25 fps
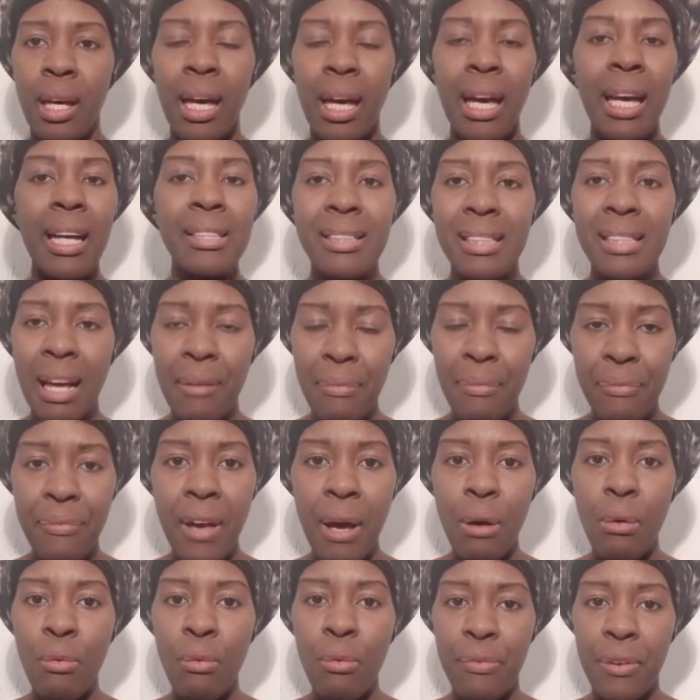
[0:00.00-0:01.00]
E sa
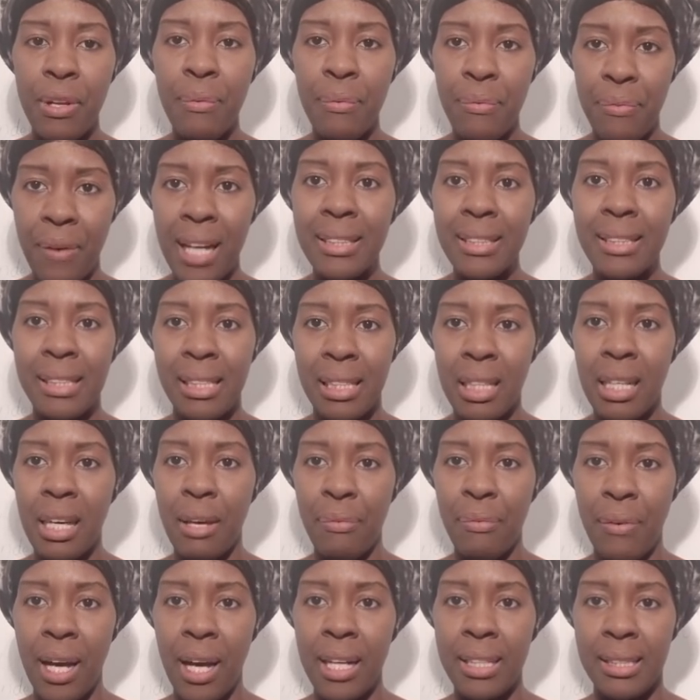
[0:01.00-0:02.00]
fè ou vin
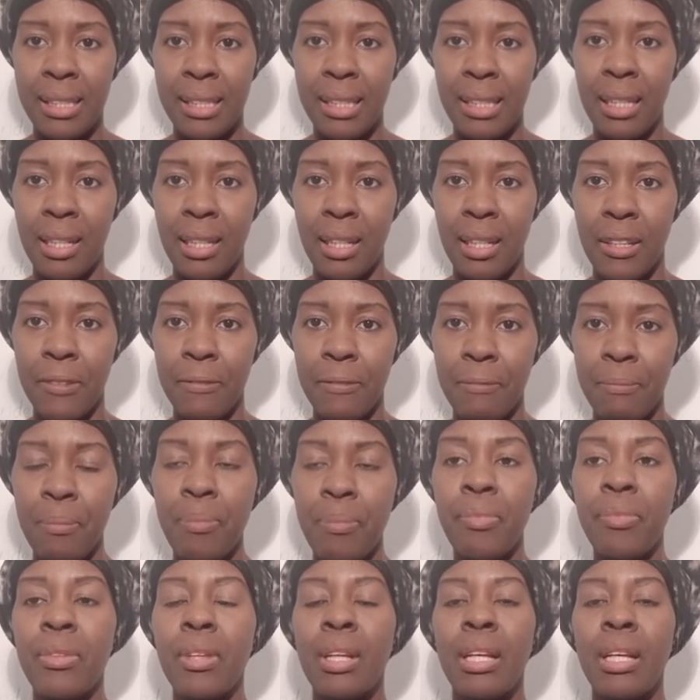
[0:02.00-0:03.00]
fatigue facile lan.
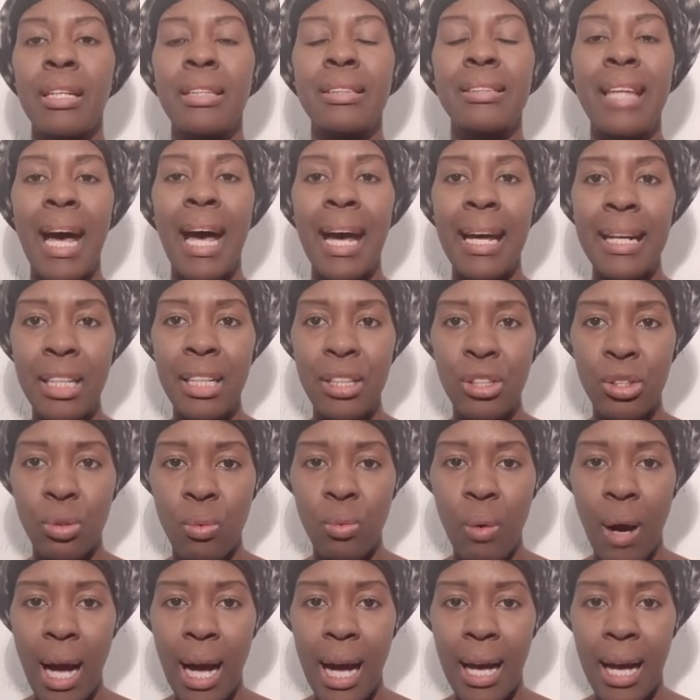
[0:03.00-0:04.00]
That is
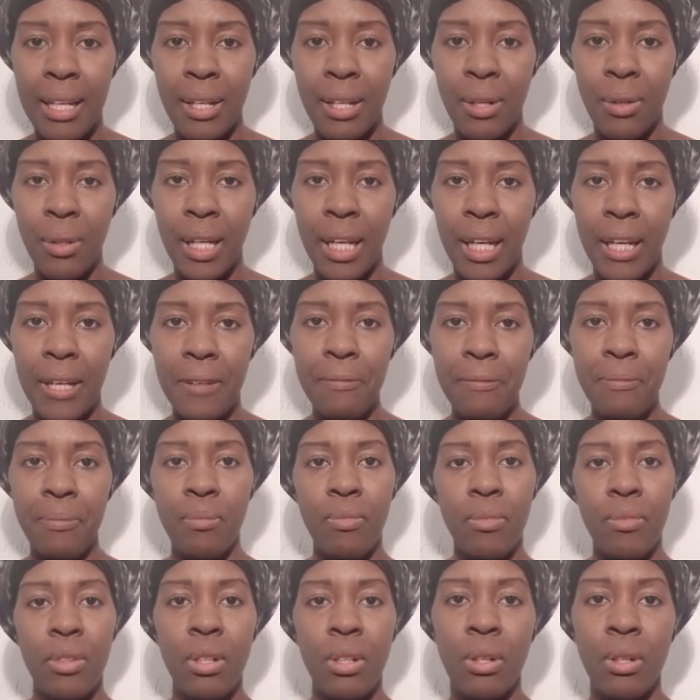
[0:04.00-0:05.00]
why, okay?
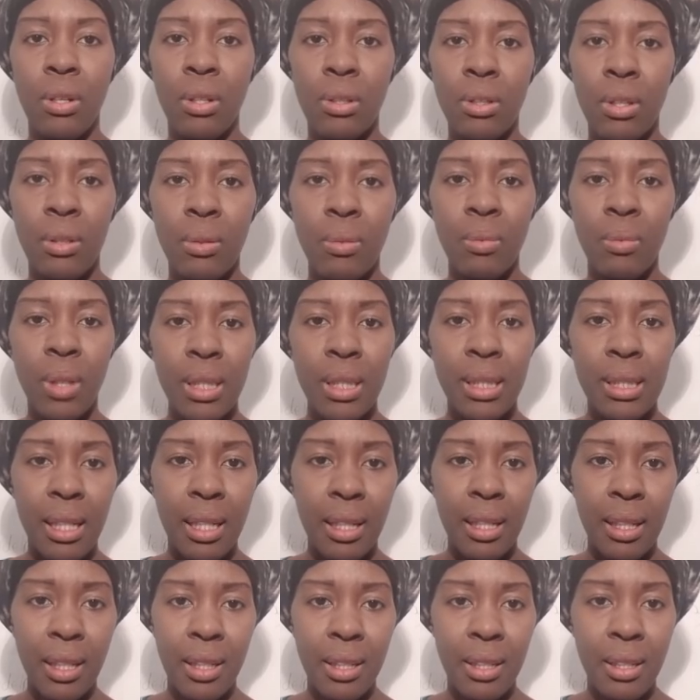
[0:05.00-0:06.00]
Hold on, one
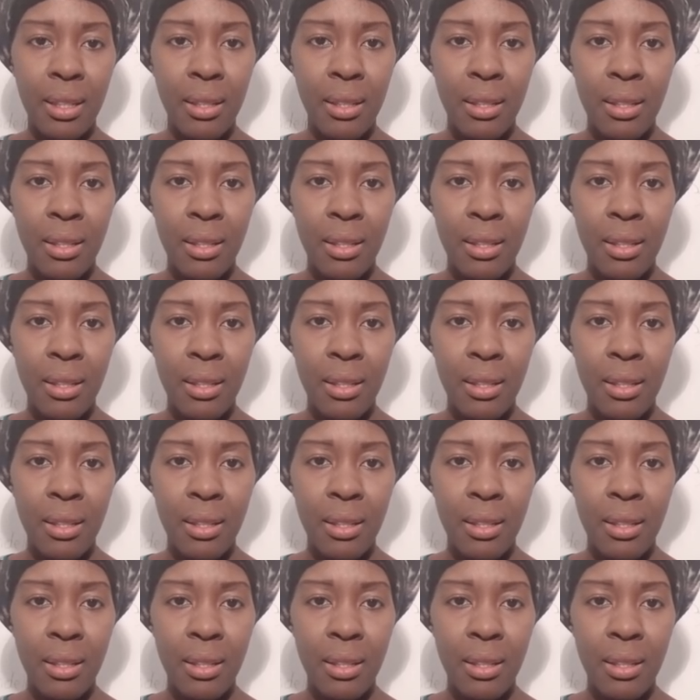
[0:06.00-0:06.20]
second.